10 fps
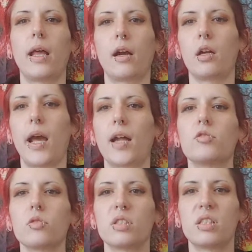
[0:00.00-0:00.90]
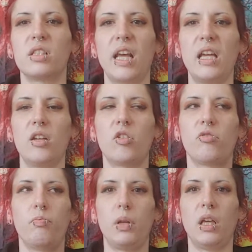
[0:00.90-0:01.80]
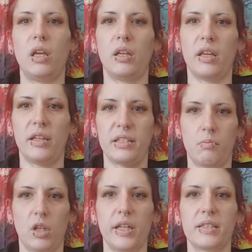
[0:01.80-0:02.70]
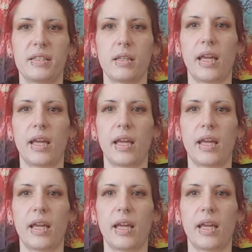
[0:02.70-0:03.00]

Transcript: Like our natural state of being is bliss.